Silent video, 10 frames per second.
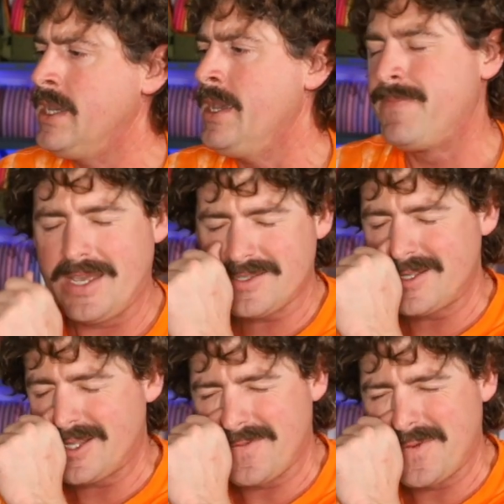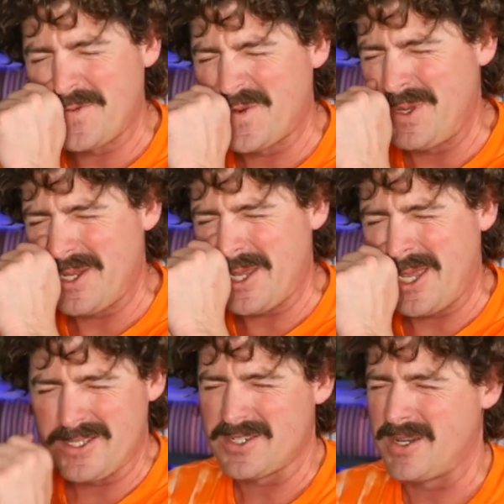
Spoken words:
And that's a tough one for me to answer.